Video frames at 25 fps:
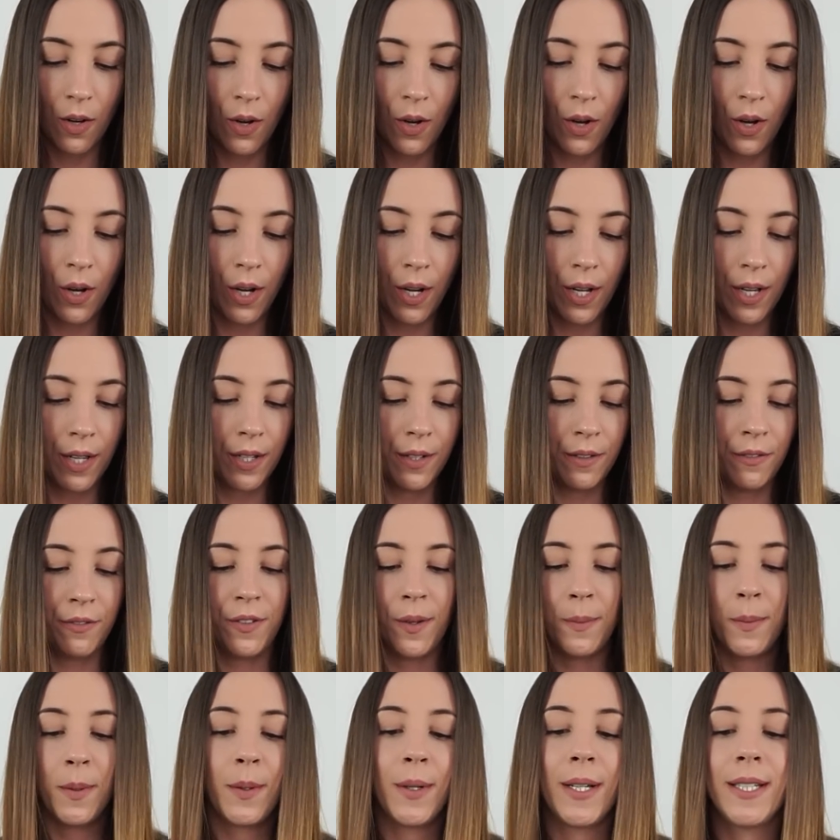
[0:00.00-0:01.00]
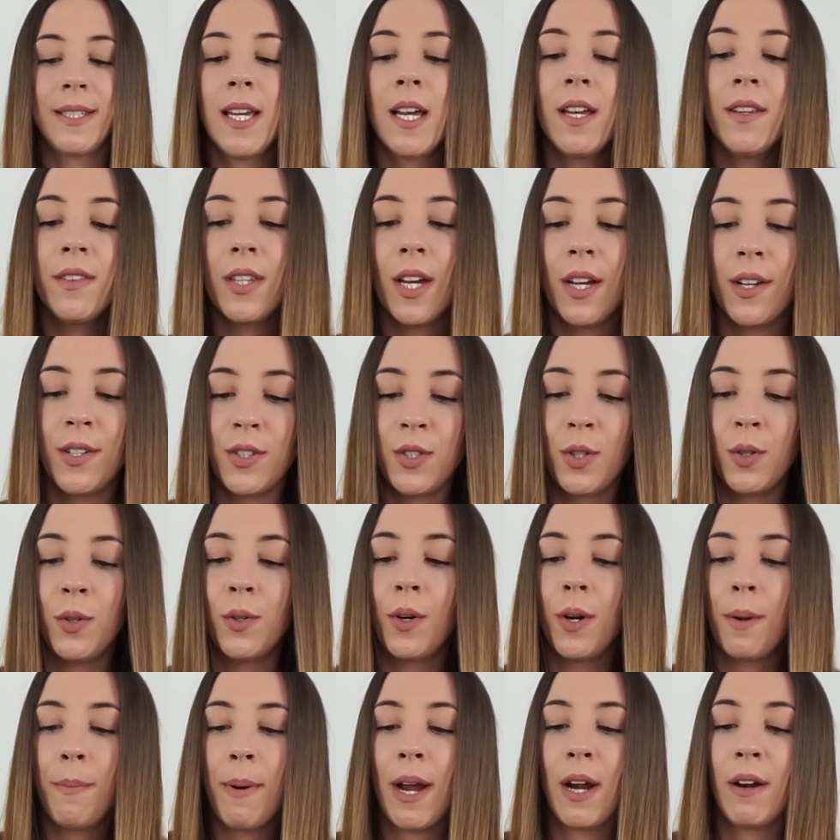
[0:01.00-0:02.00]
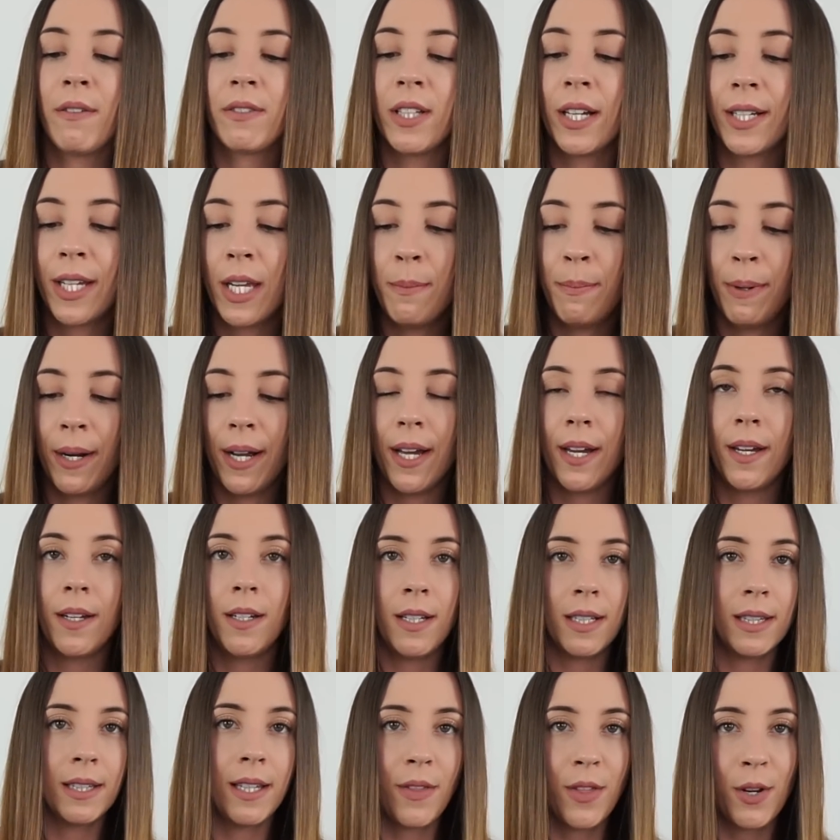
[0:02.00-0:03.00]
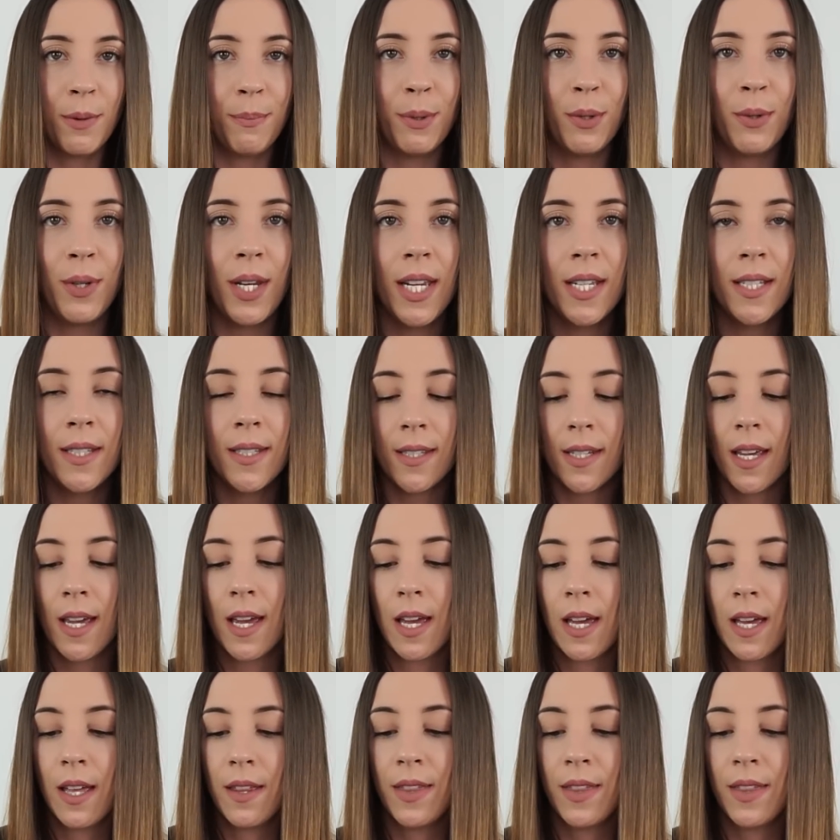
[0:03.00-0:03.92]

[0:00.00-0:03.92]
On February 10th, I sold a pair of Lucky Brand leather booties.